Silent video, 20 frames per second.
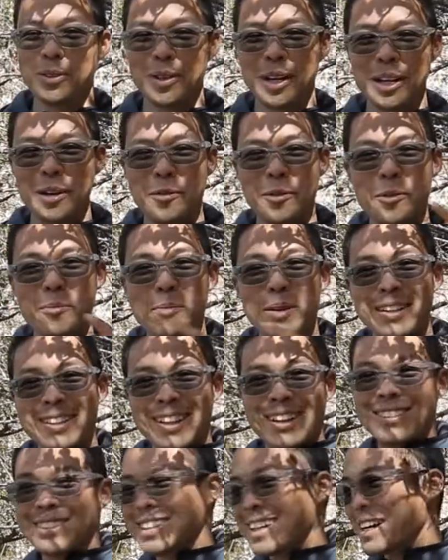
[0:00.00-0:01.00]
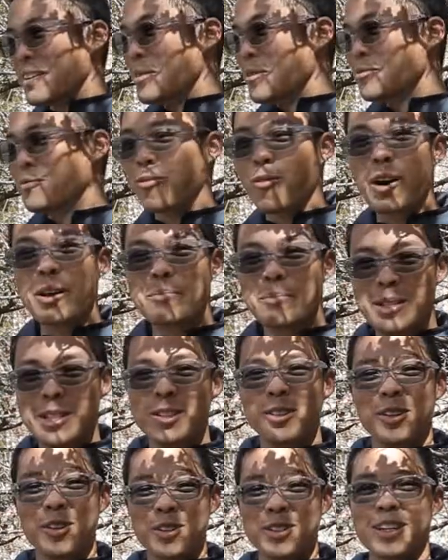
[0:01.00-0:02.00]
what I'm going to make down there with what
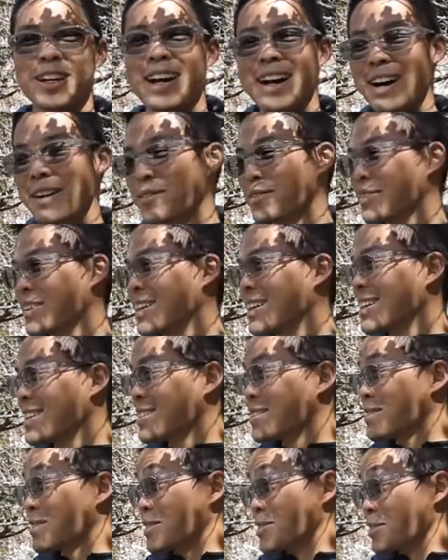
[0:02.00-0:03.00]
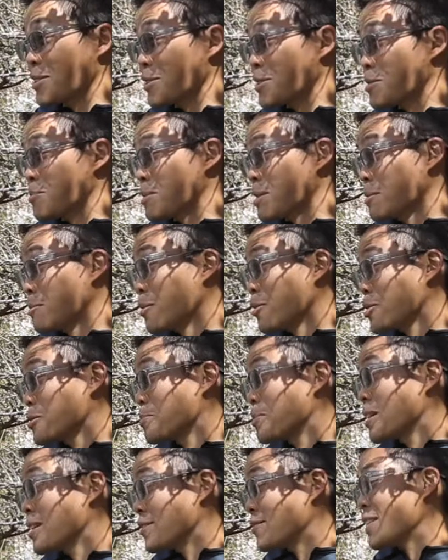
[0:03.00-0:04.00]
materials I have. So it's not going to be the most
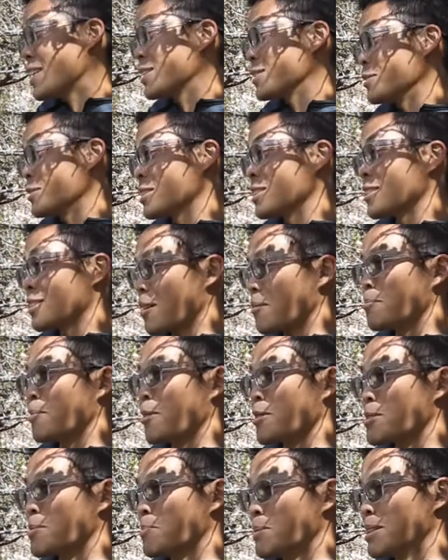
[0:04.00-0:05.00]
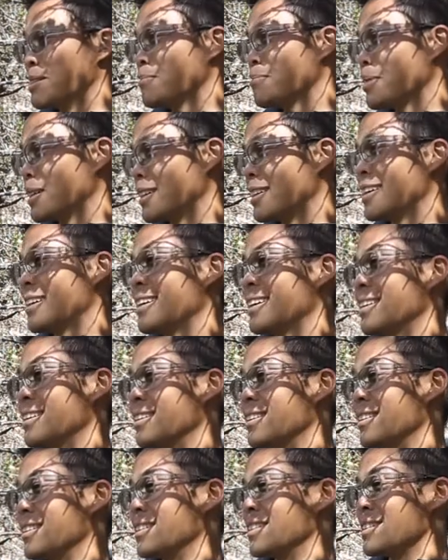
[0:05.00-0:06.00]
perfect looking compost bin, but
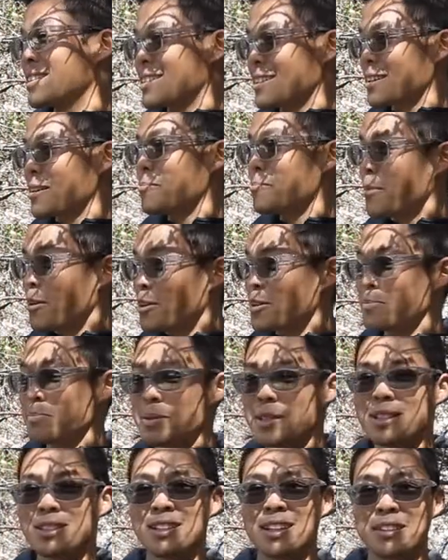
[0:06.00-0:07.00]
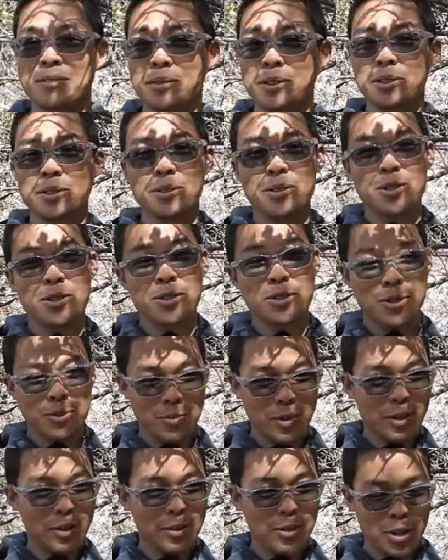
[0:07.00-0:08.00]
uh, it's a compost bin that will sh
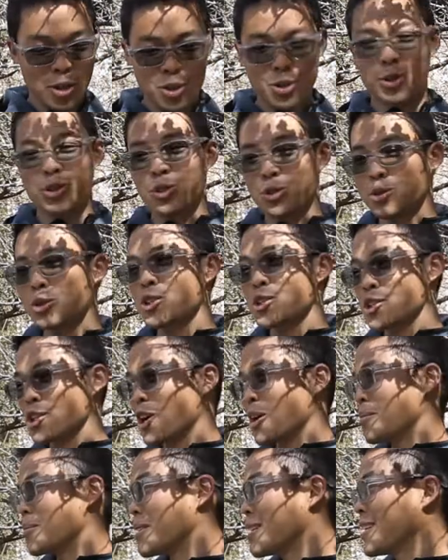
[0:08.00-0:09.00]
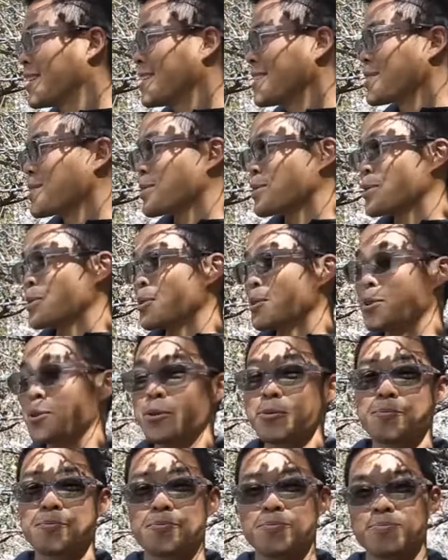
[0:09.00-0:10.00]
well should do the job.
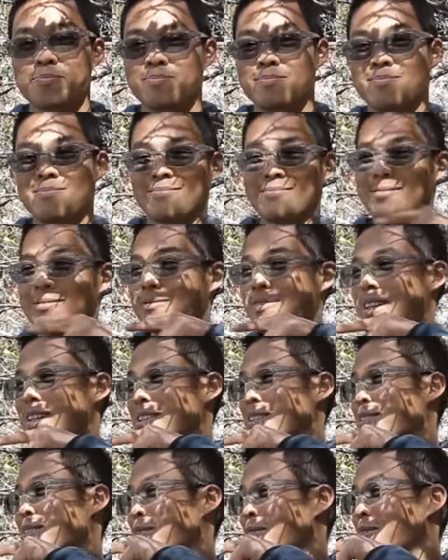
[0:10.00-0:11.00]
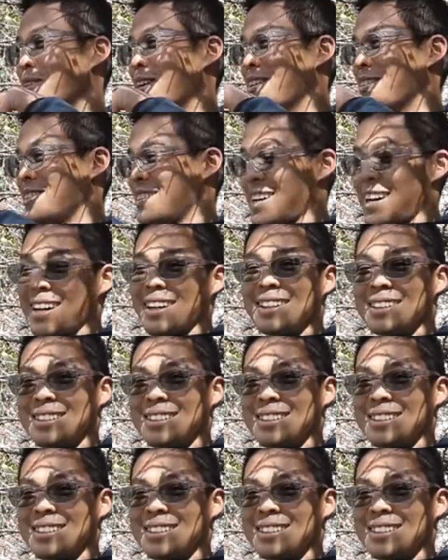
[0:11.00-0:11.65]
So mm, let's go down there.